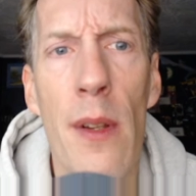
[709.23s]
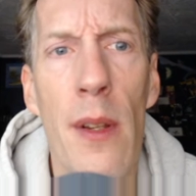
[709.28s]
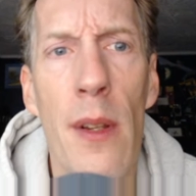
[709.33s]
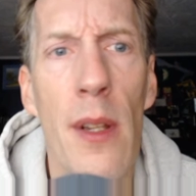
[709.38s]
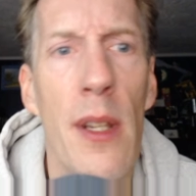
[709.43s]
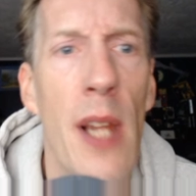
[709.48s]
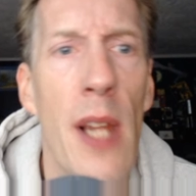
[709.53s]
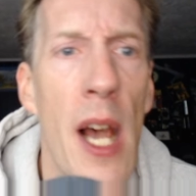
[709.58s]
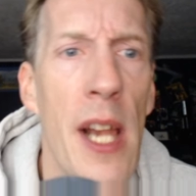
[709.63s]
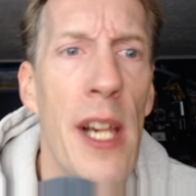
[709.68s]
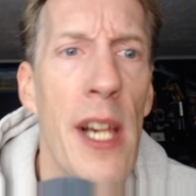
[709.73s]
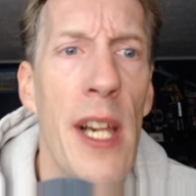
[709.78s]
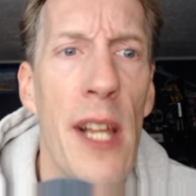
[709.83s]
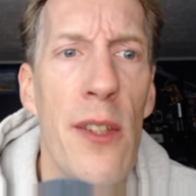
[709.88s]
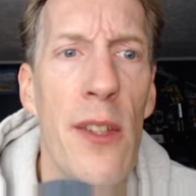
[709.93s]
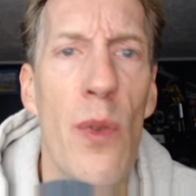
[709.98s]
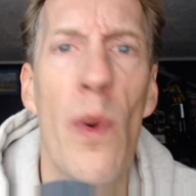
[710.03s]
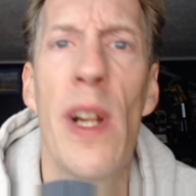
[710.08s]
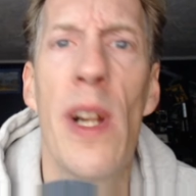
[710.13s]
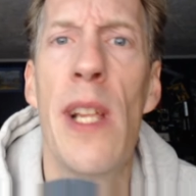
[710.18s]
cut it at
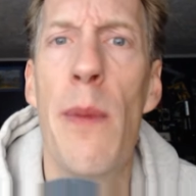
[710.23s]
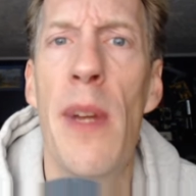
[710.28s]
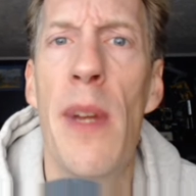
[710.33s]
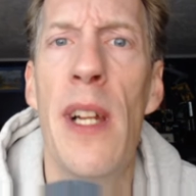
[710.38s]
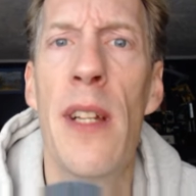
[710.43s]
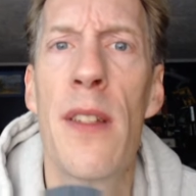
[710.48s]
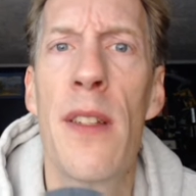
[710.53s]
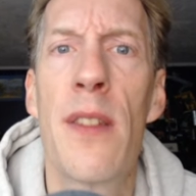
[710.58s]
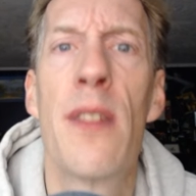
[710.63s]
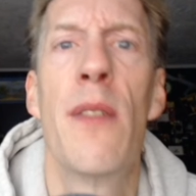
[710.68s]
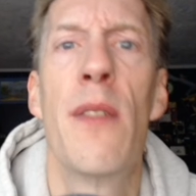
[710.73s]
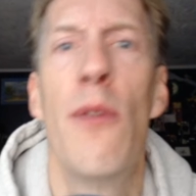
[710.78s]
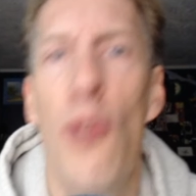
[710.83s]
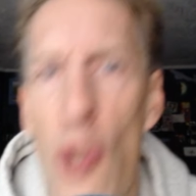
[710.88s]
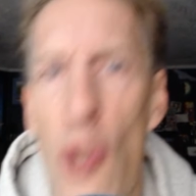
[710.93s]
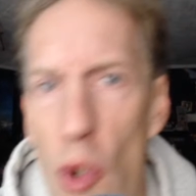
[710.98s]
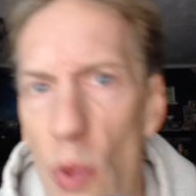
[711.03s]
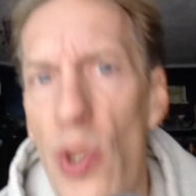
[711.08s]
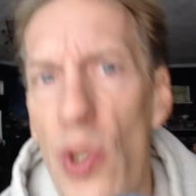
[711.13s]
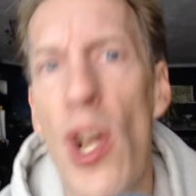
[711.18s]
20 minutes,
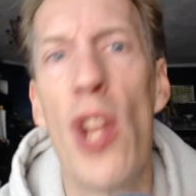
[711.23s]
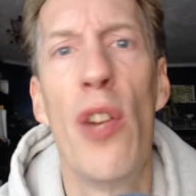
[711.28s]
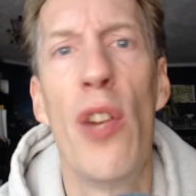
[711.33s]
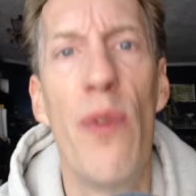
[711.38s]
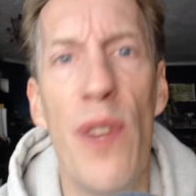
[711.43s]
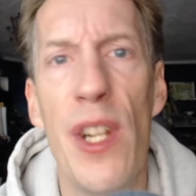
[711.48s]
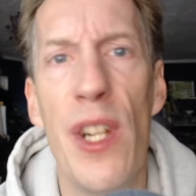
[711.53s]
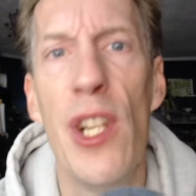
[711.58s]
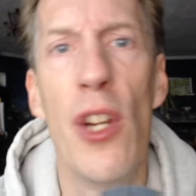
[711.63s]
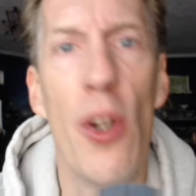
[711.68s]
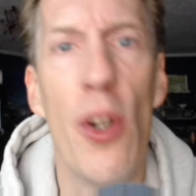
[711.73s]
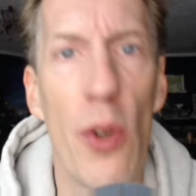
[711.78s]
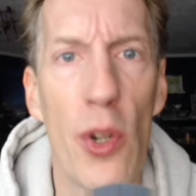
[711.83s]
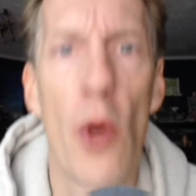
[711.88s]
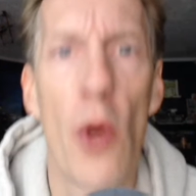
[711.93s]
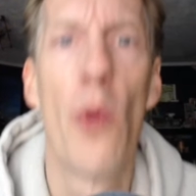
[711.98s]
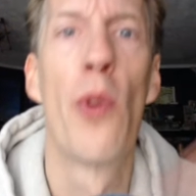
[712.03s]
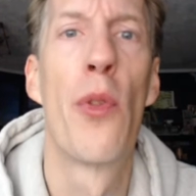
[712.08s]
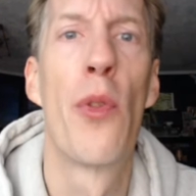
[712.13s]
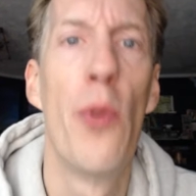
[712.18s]
do another video
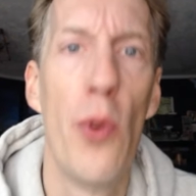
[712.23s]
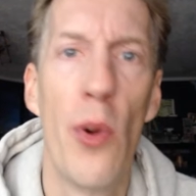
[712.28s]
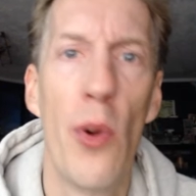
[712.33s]
going through